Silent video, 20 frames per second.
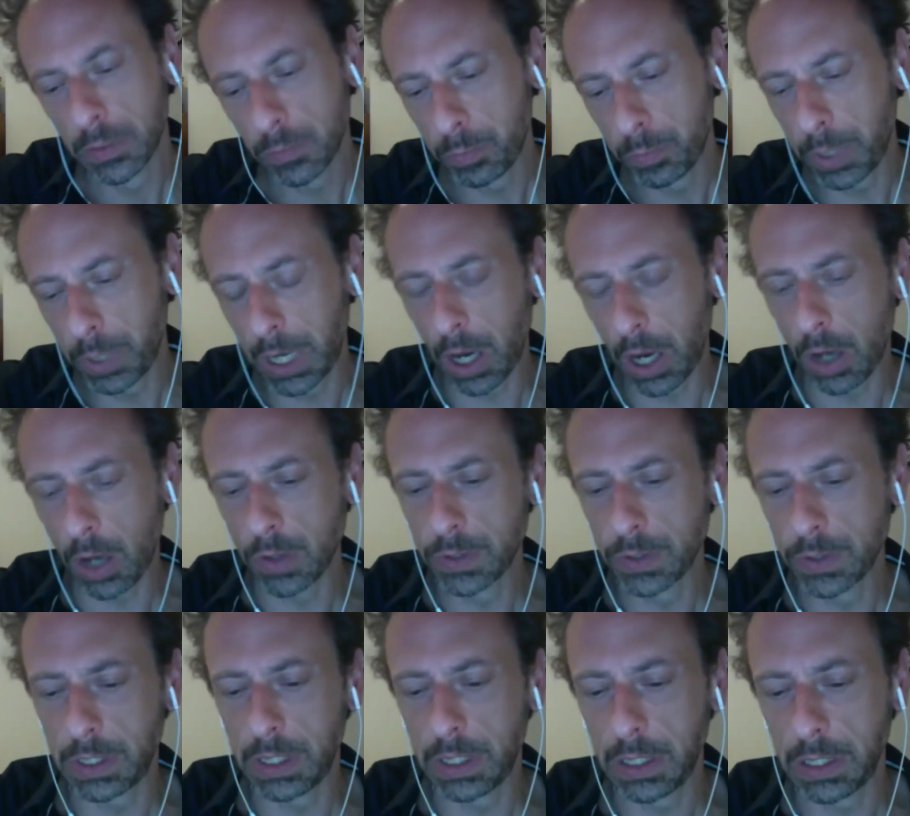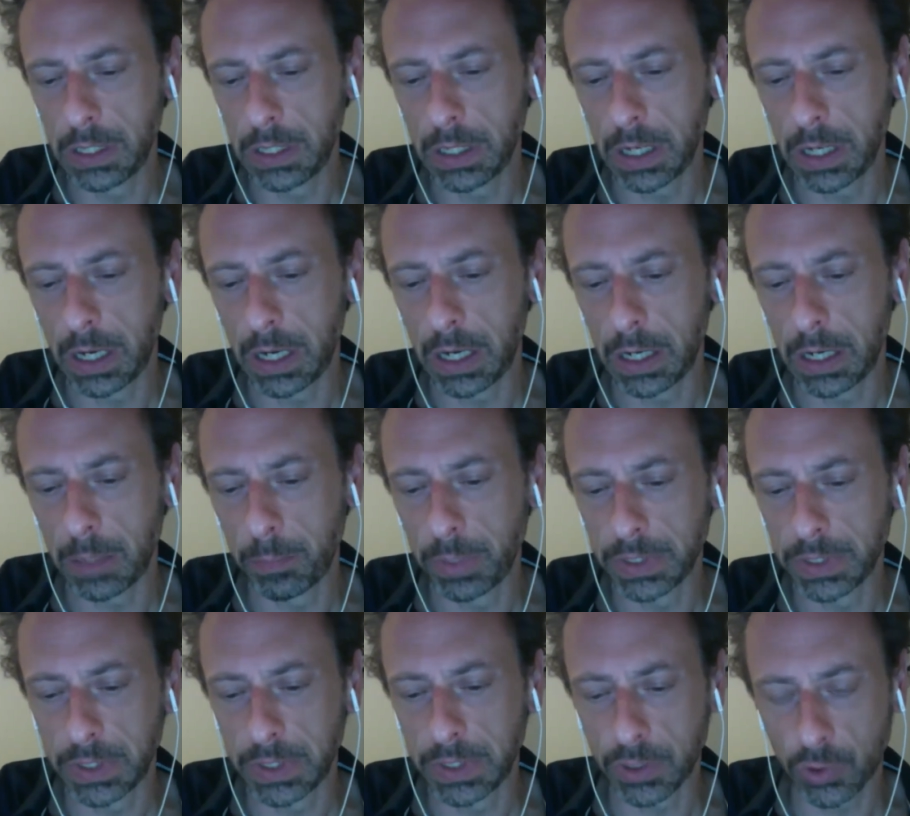because the uh,
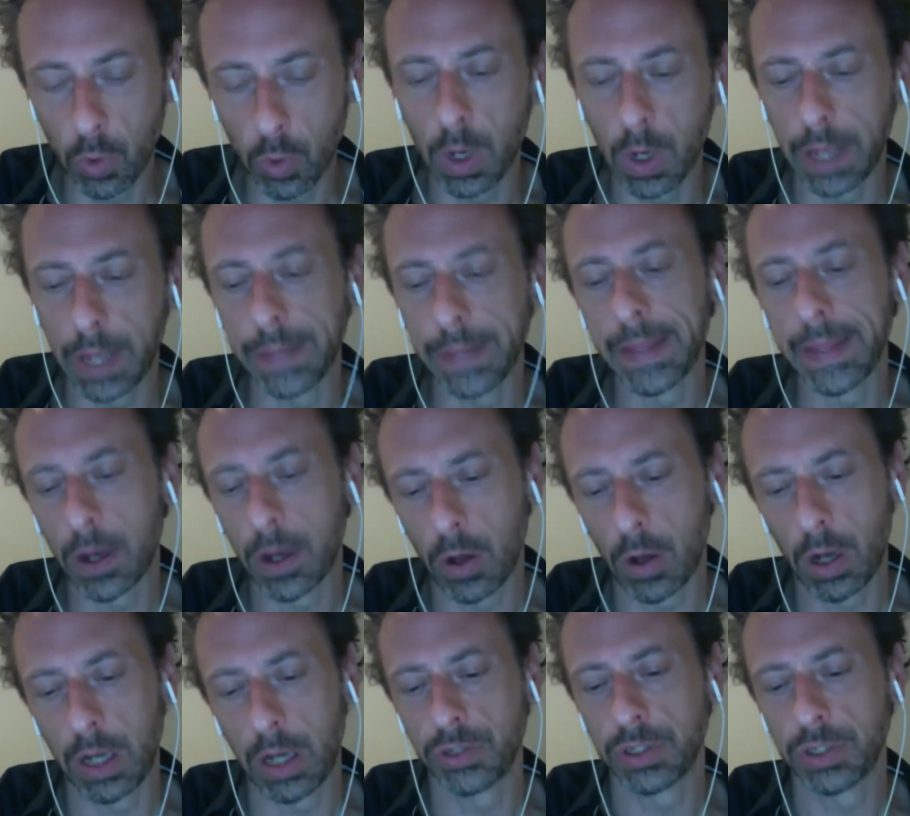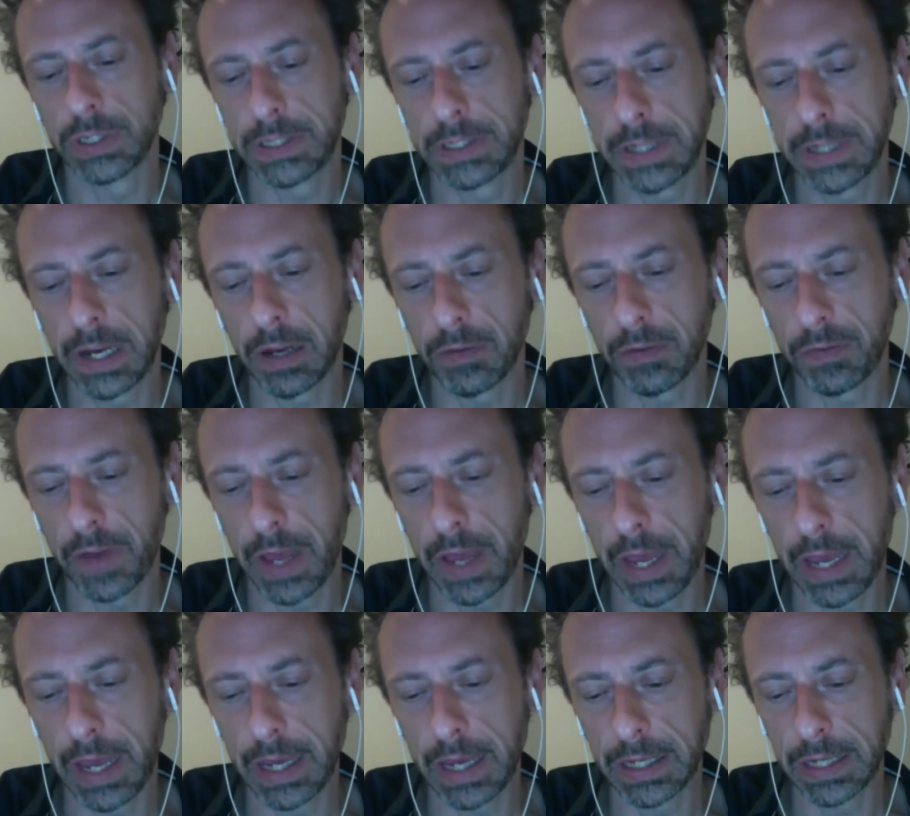business school and the college itself,
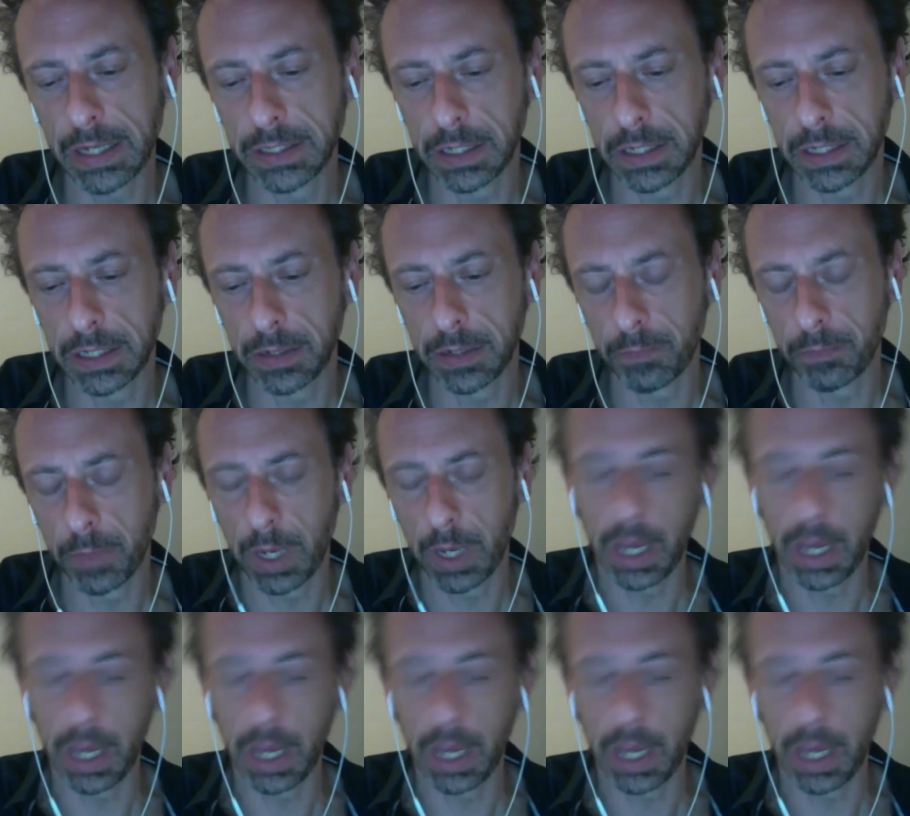as, uh,